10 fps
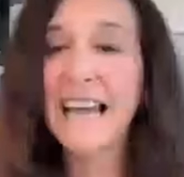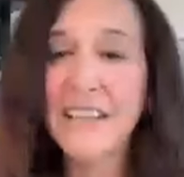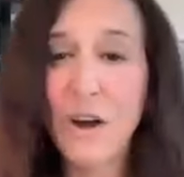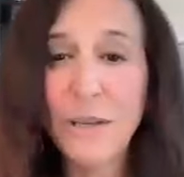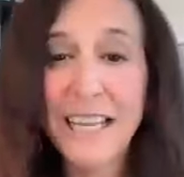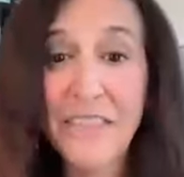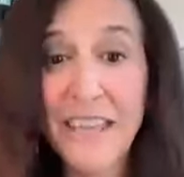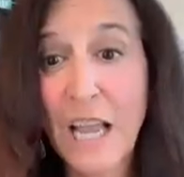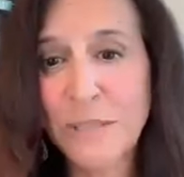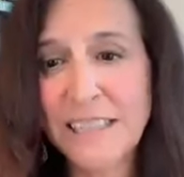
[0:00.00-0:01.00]
Yeah, the only
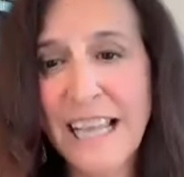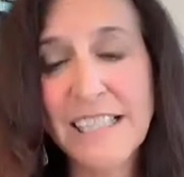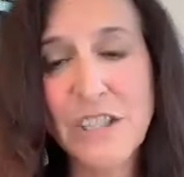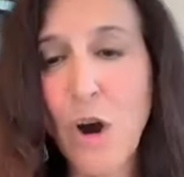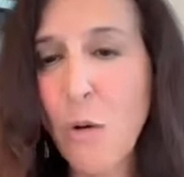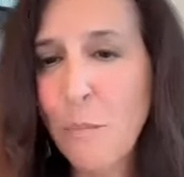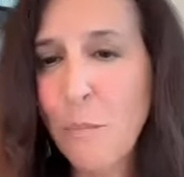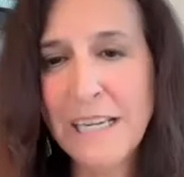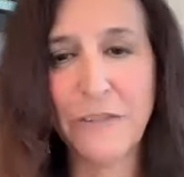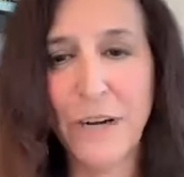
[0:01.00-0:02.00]
thing I would say is don't
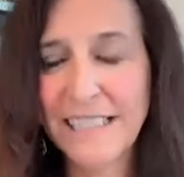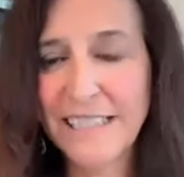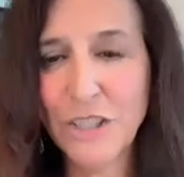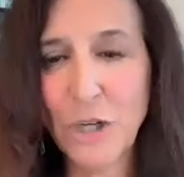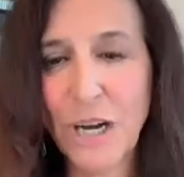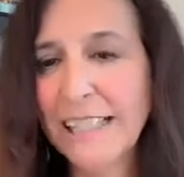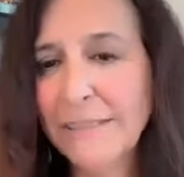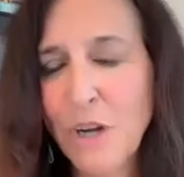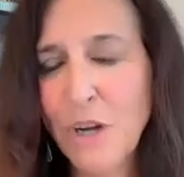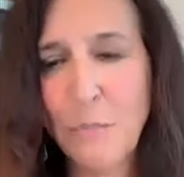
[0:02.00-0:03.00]
be afraid to
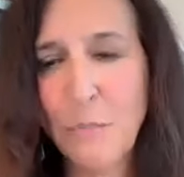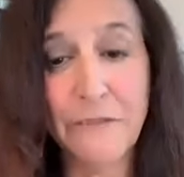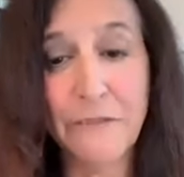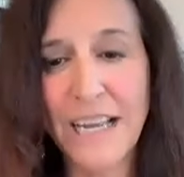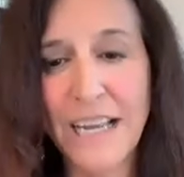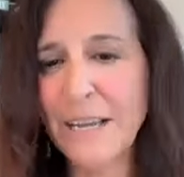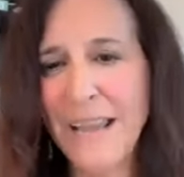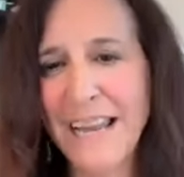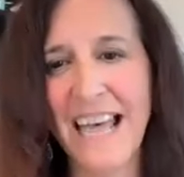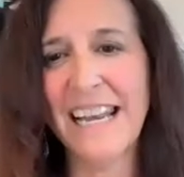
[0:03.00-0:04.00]
try. Don't be afraid to
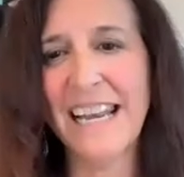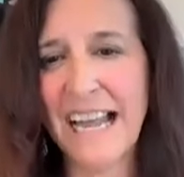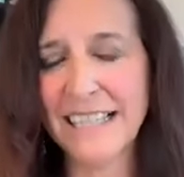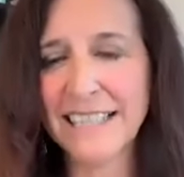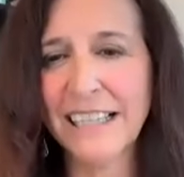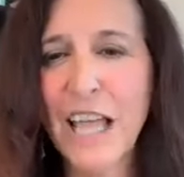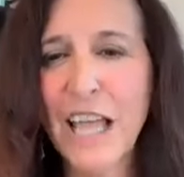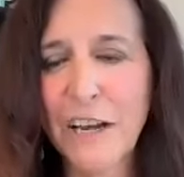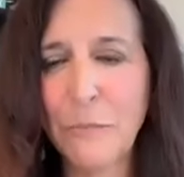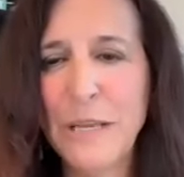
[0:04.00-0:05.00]
make that ask. A
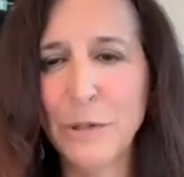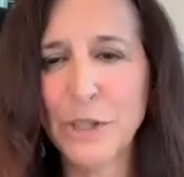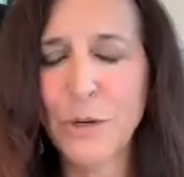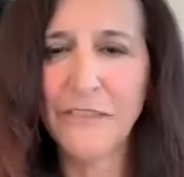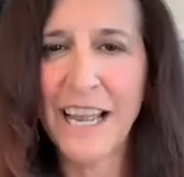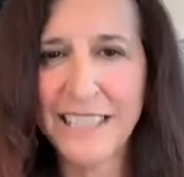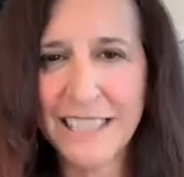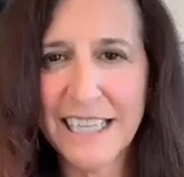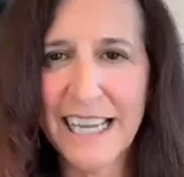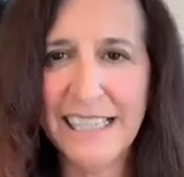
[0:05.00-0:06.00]
lot of people sort of
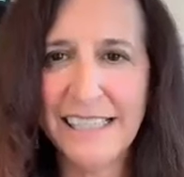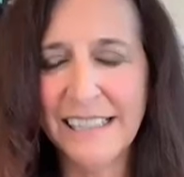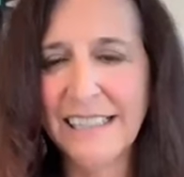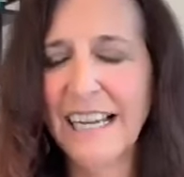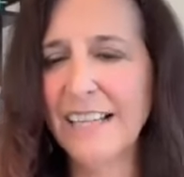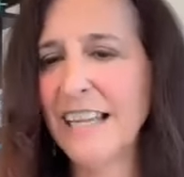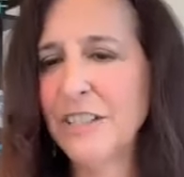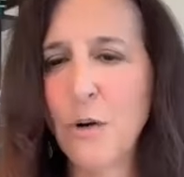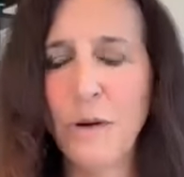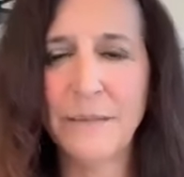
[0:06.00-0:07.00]
hesitate and they
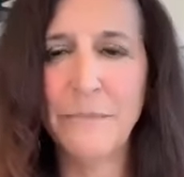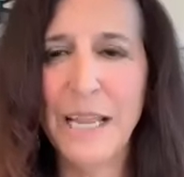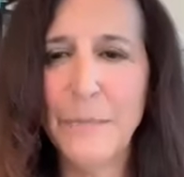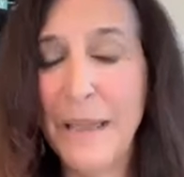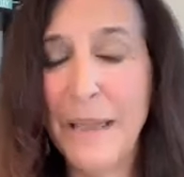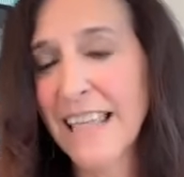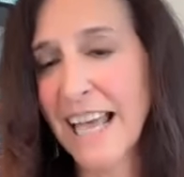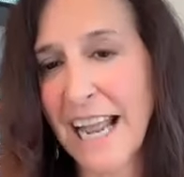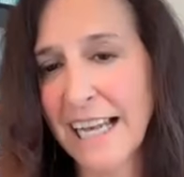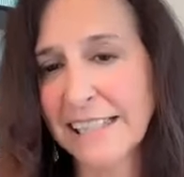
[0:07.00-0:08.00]
don't want to maybe make
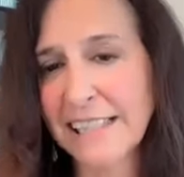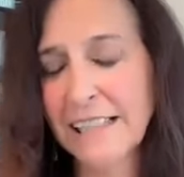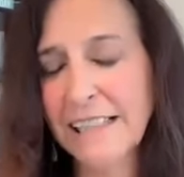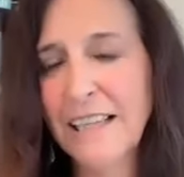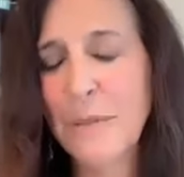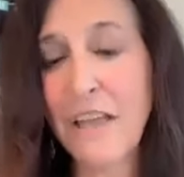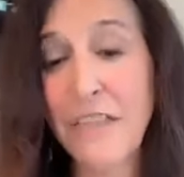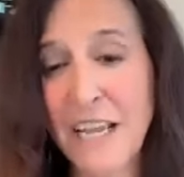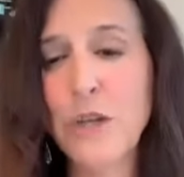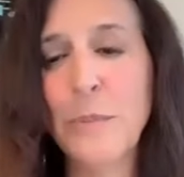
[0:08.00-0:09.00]
that ask, but I
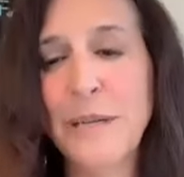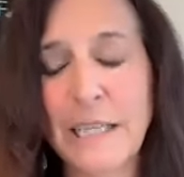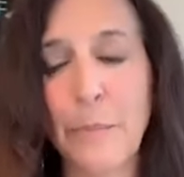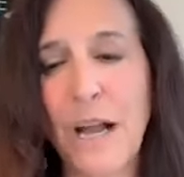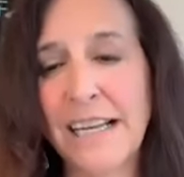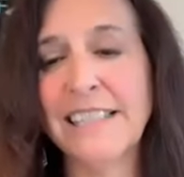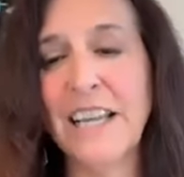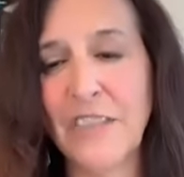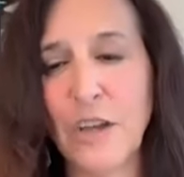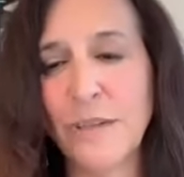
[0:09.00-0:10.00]
think you'll be surprised
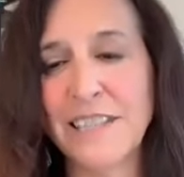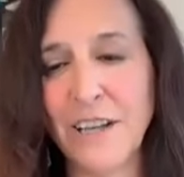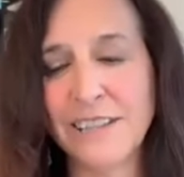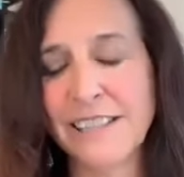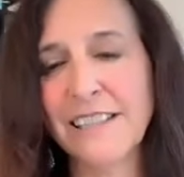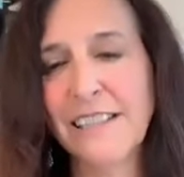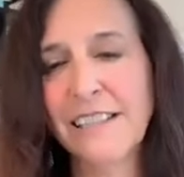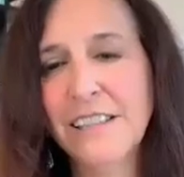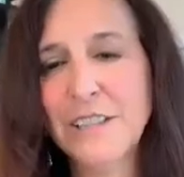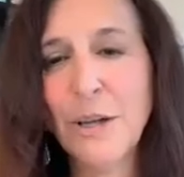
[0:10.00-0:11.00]
at the results.
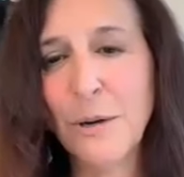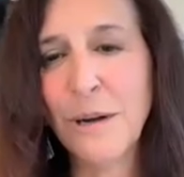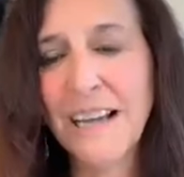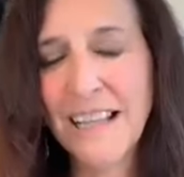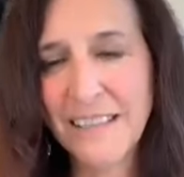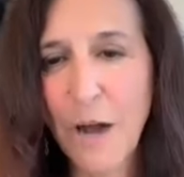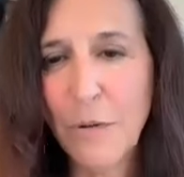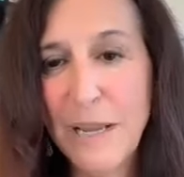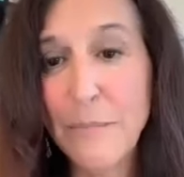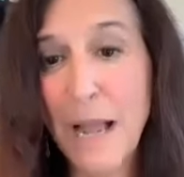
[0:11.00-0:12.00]
So that
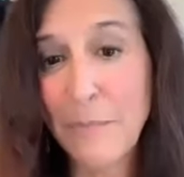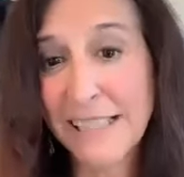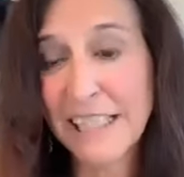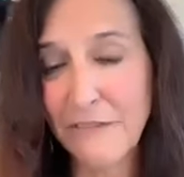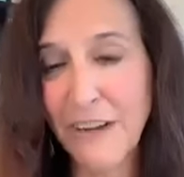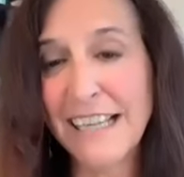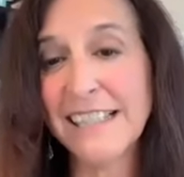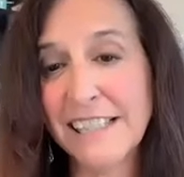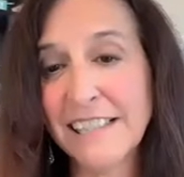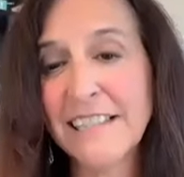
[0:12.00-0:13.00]
would be my best
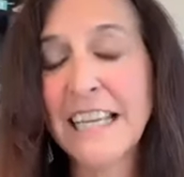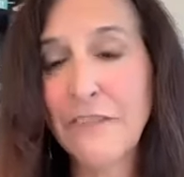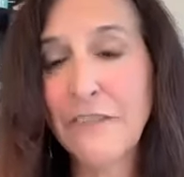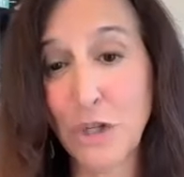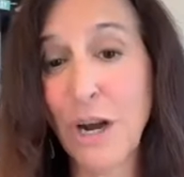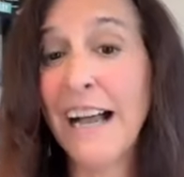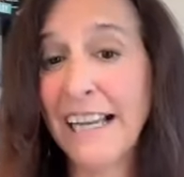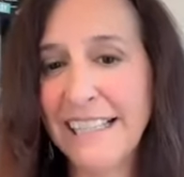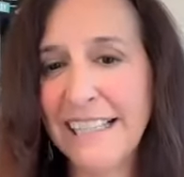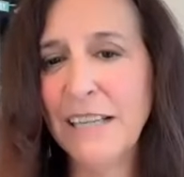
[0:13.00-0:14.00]
advice is give it a
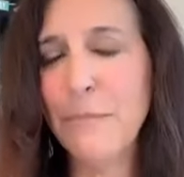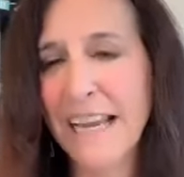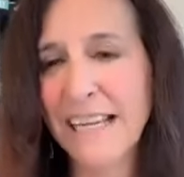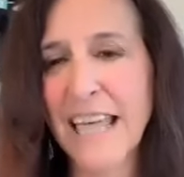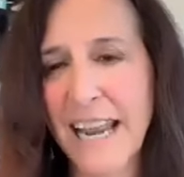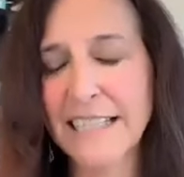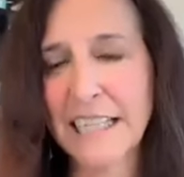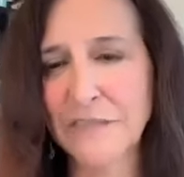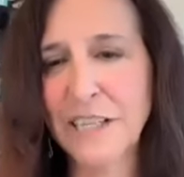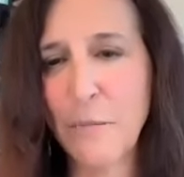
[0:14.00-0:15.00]
try and make that ask
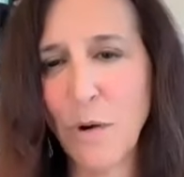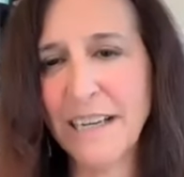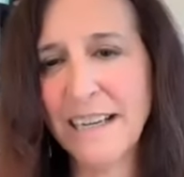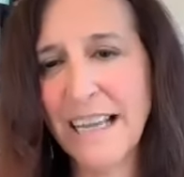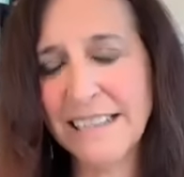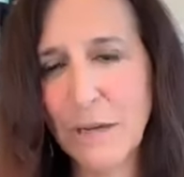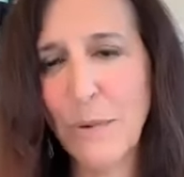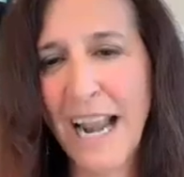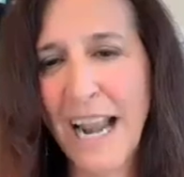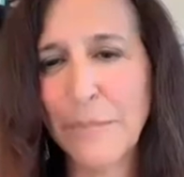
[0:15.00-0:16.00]
of someone and see
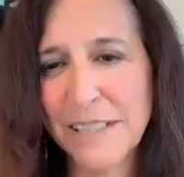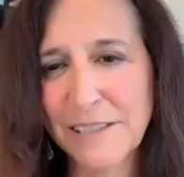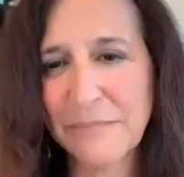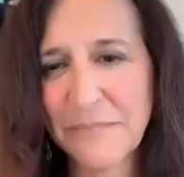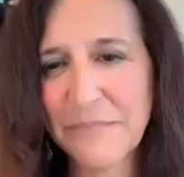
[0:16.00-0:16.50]
what happens.